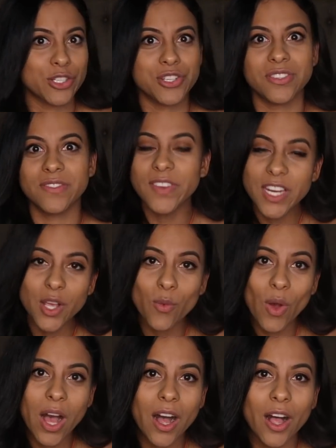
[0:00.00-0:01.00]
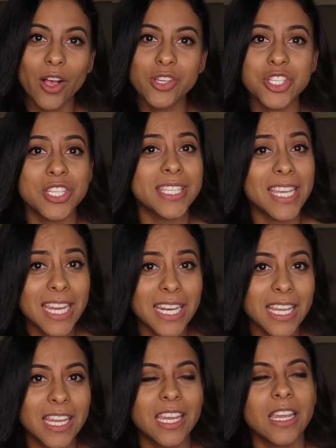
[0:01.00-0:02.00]
she's feeding well, she's
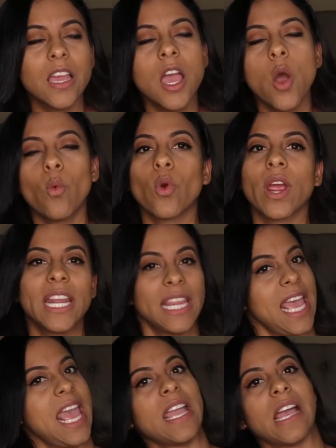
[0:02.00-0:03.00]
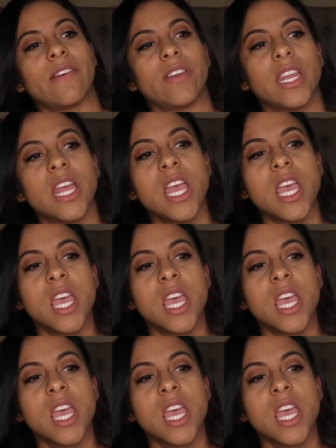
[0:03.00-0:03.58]
eating, we're getting the hang of it,